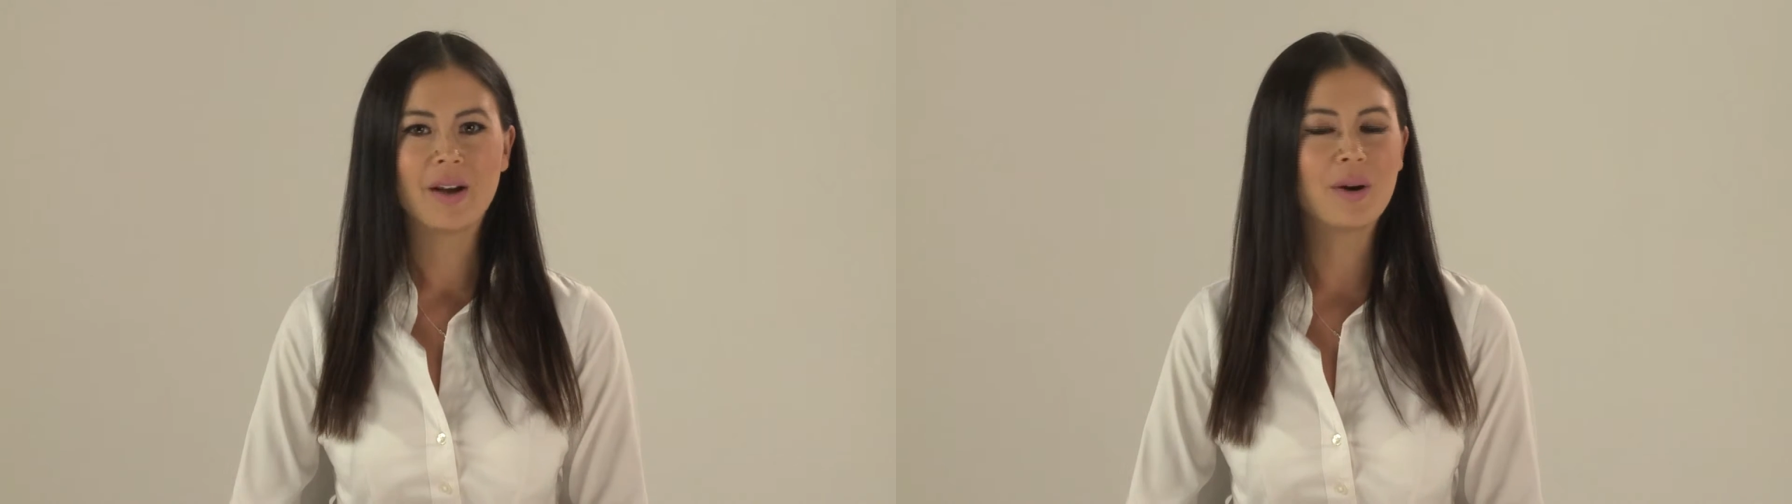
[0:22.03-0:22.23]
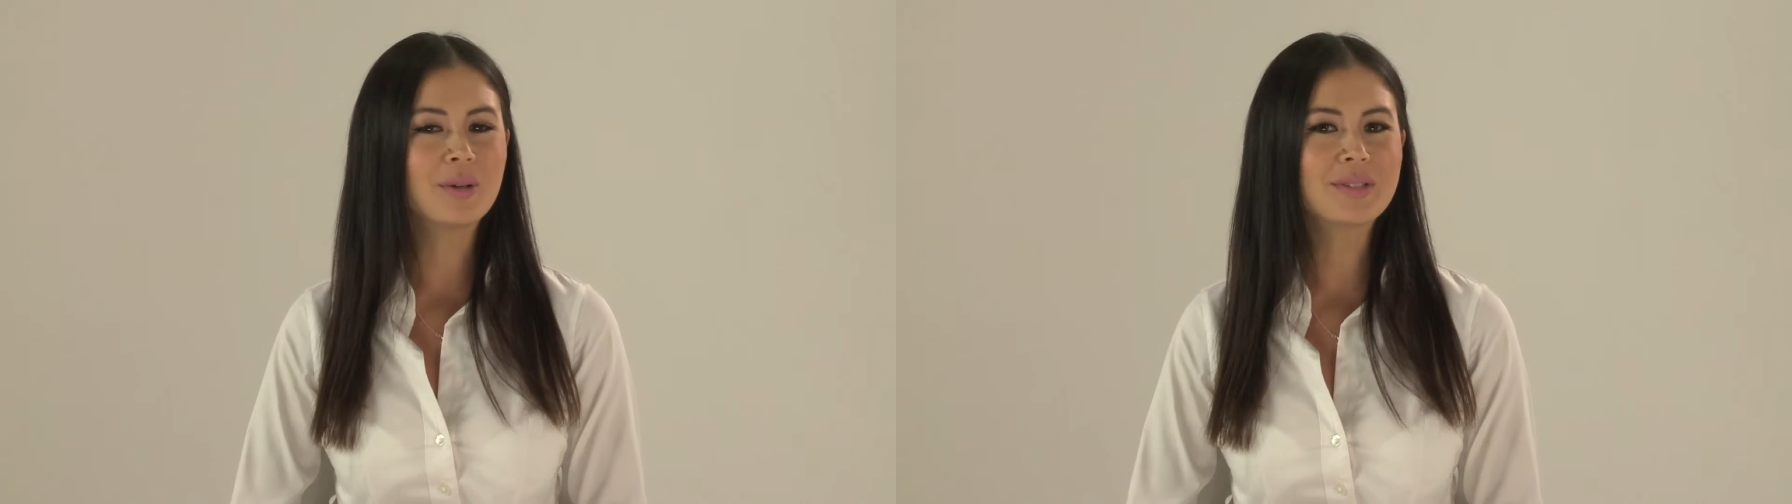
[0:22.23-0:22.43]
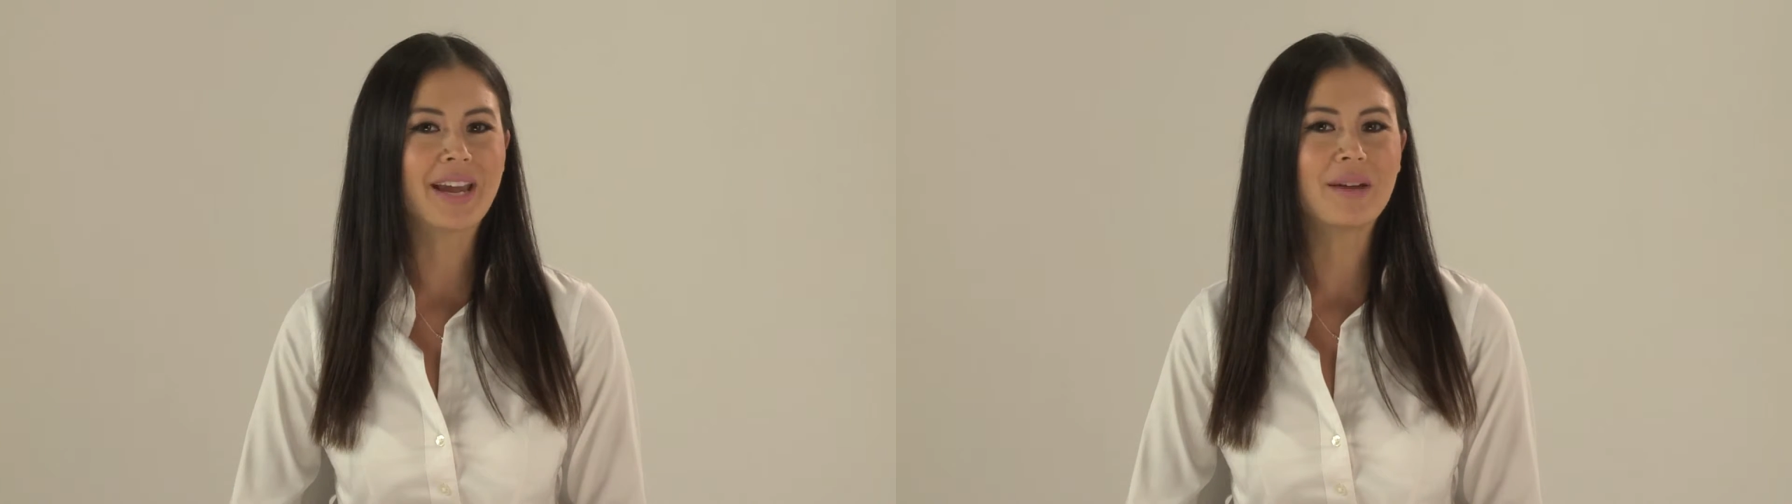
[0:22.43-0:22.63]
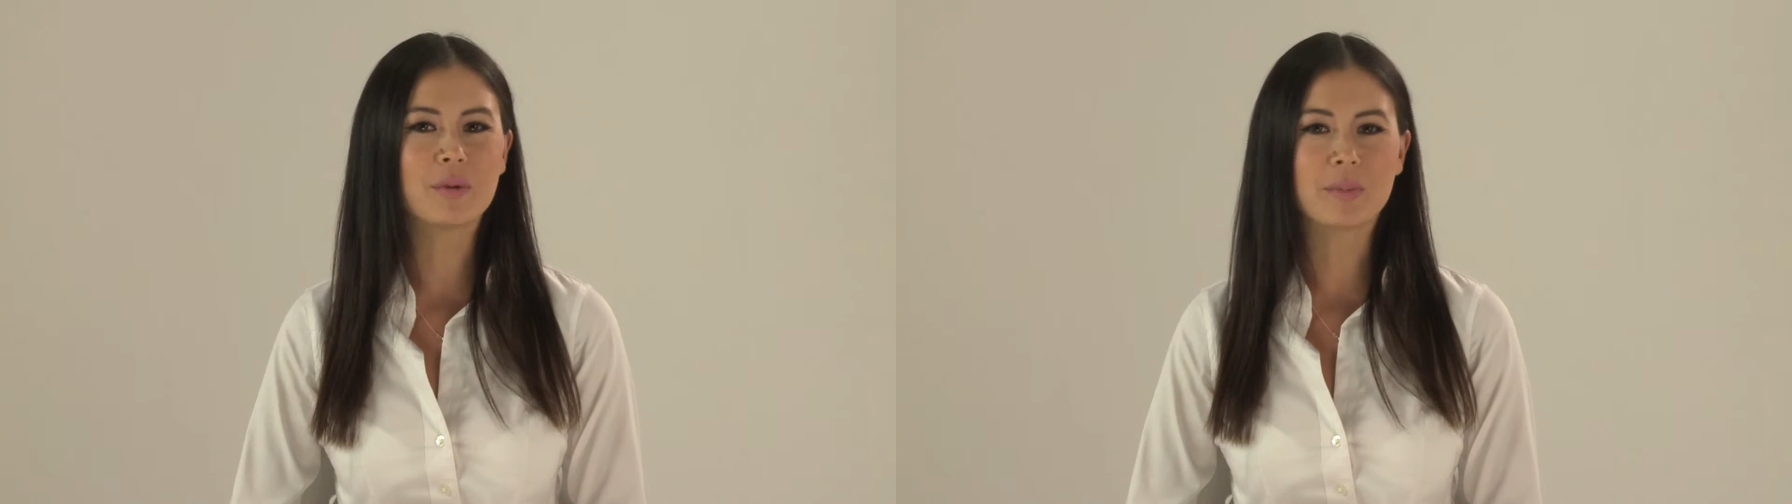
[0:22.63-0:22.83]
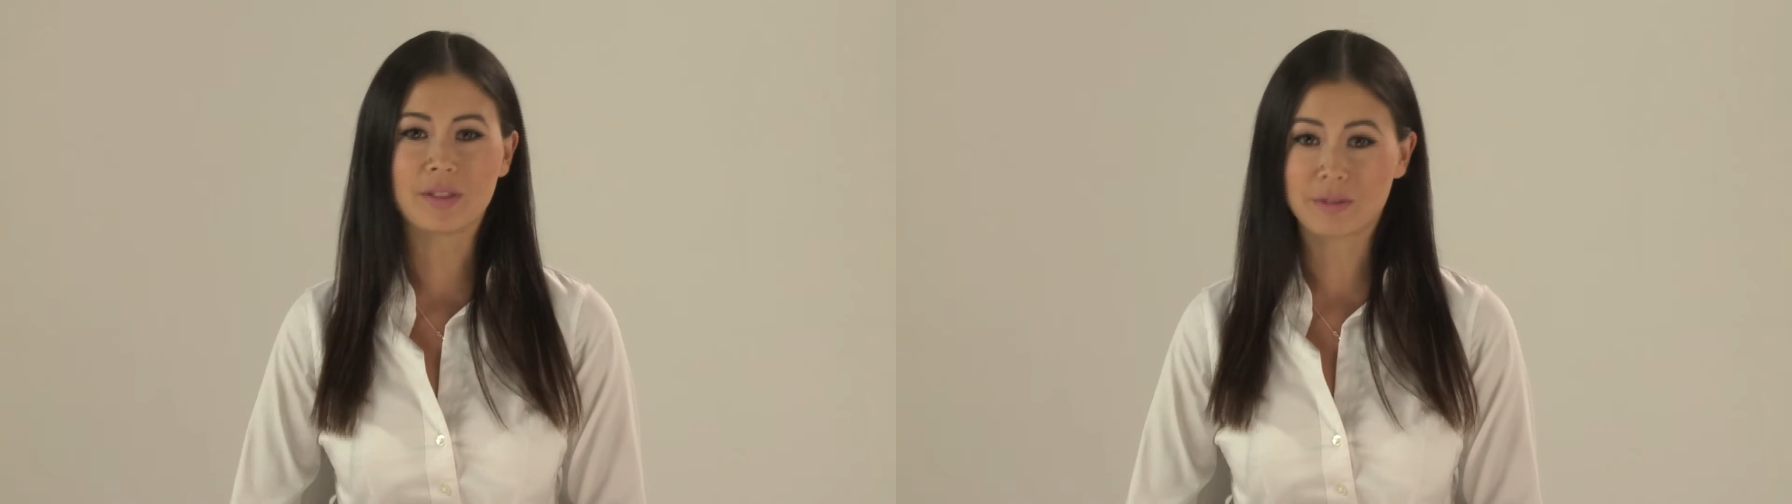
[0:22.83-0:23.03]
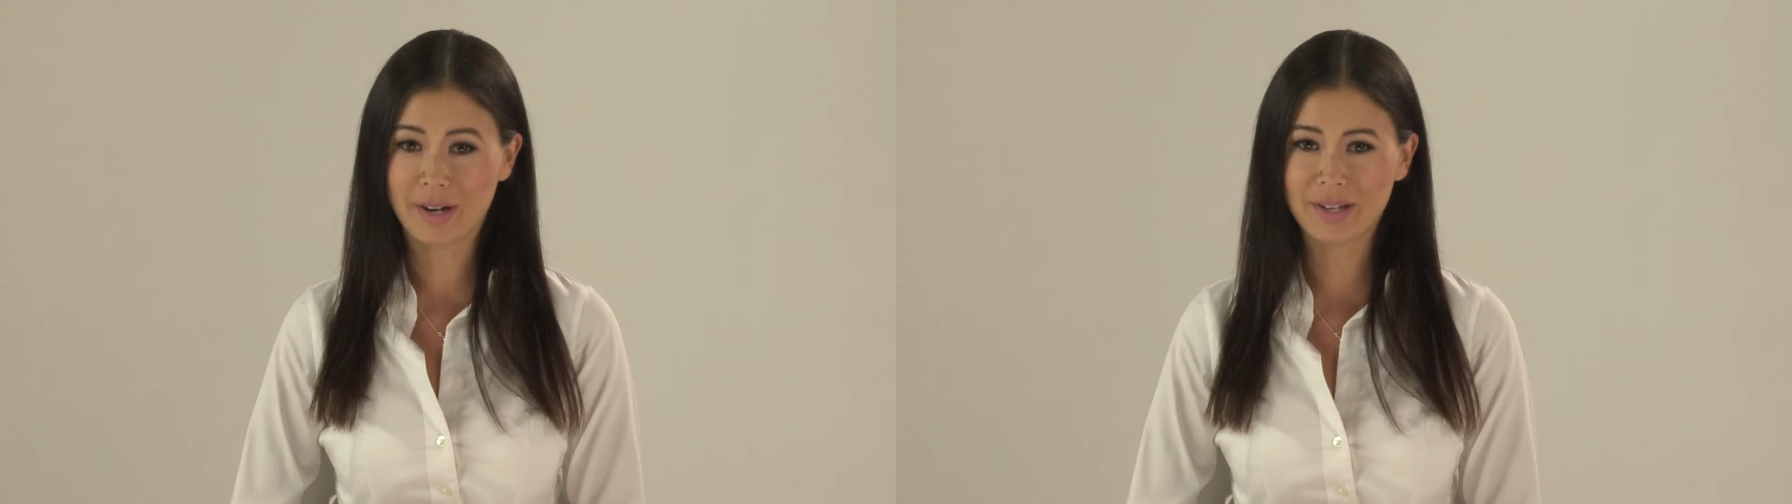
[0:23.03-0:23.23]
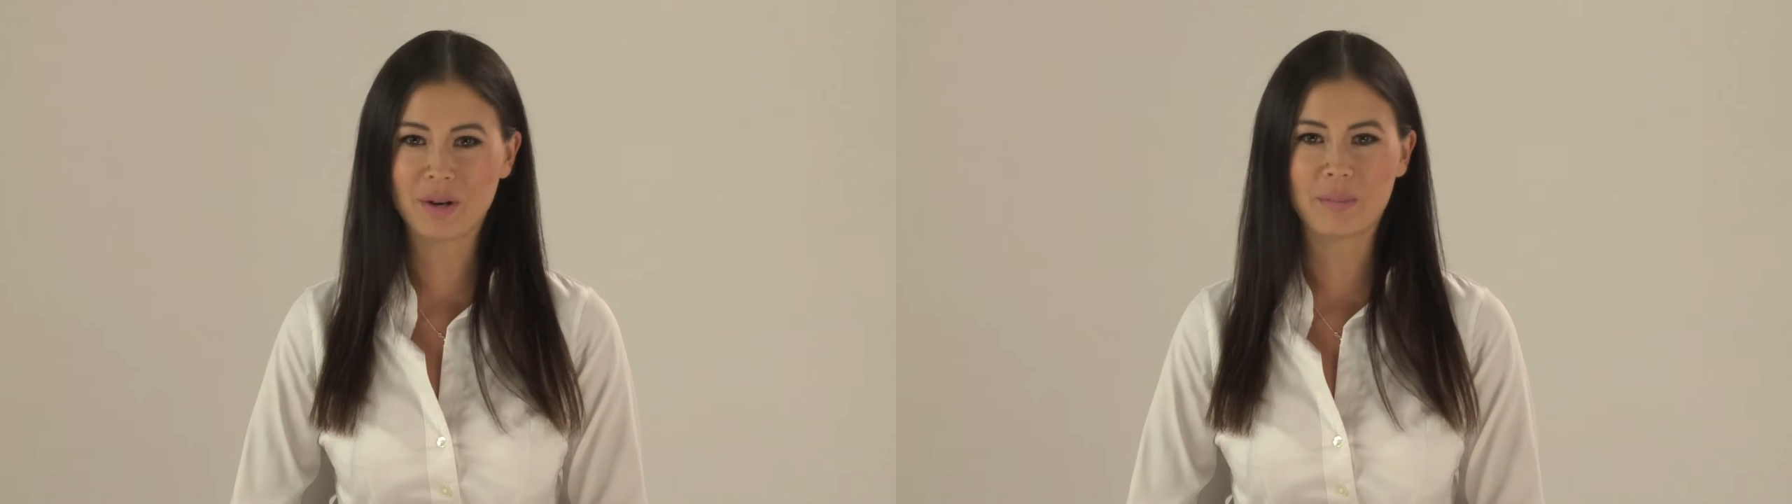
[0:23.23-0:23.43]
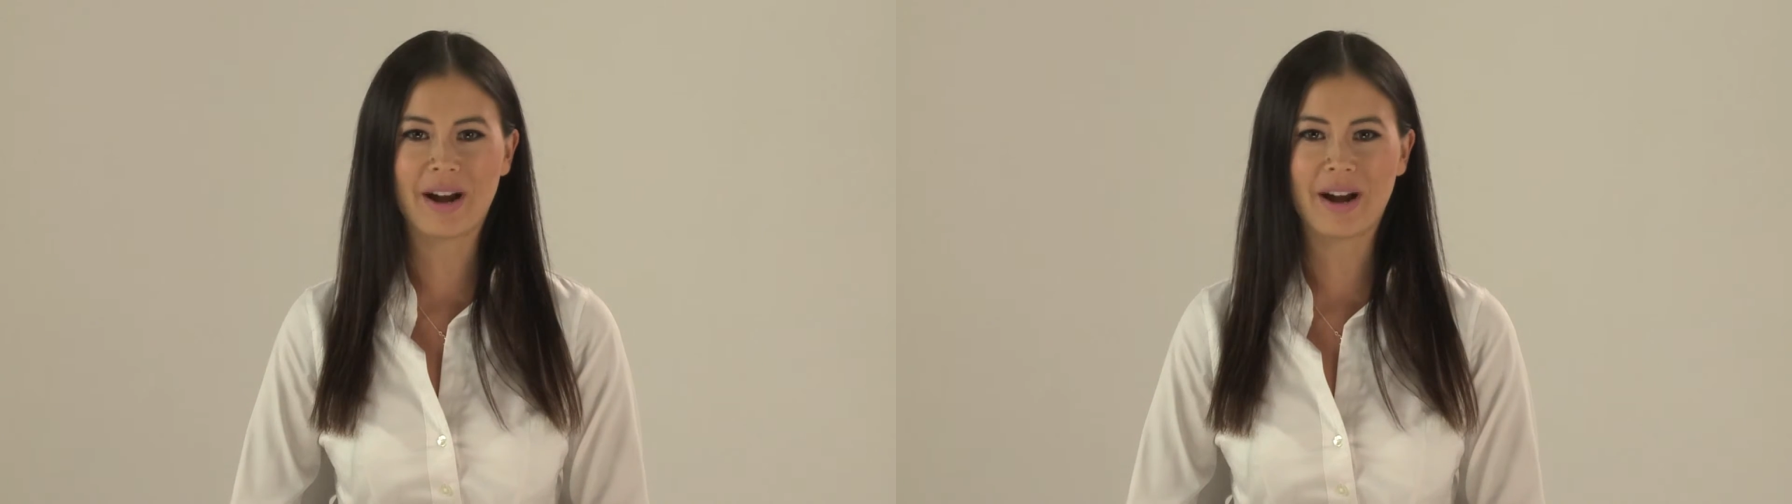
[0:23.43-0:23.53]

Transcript: All day, we'll be threading your